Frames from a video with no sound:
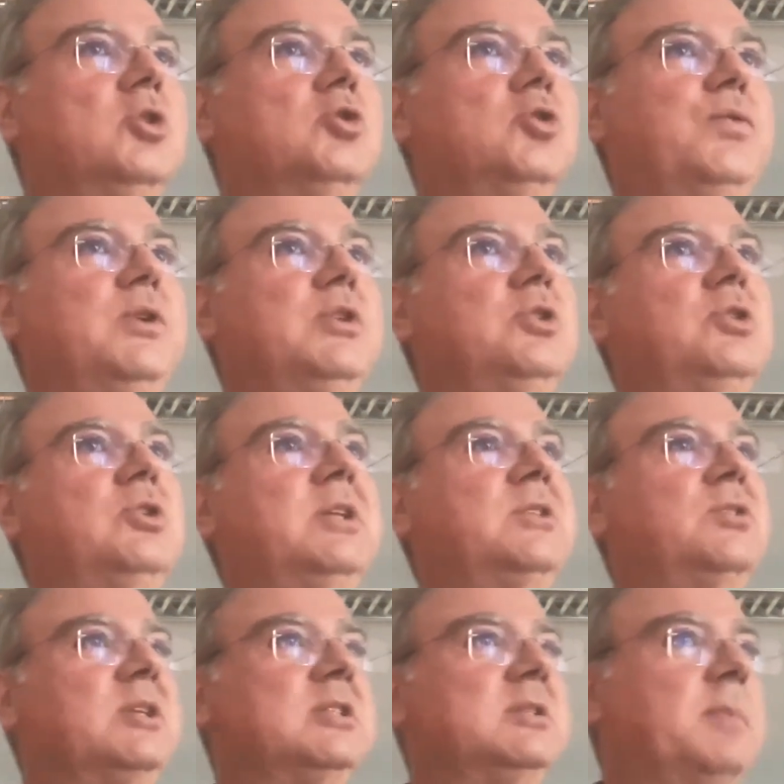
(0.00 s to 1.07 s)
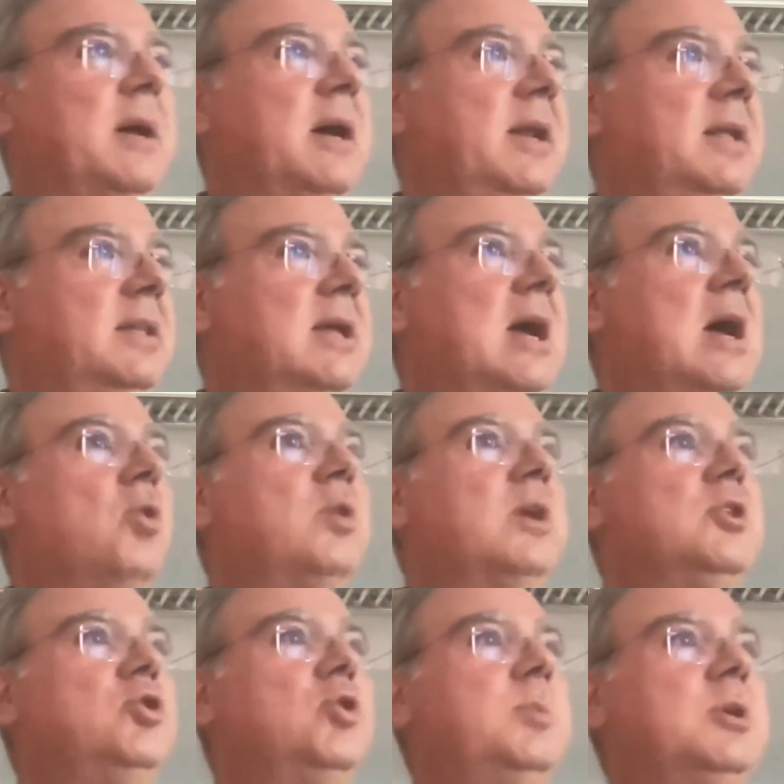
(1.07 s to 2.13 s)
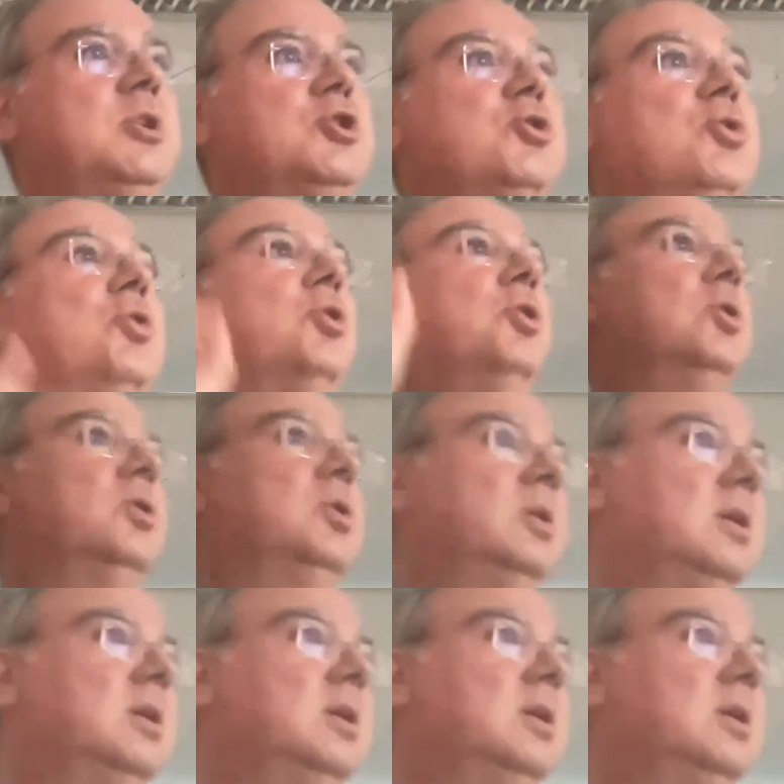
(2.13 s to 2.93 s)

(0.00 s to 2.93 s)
sufficiently transparent, how can you be sure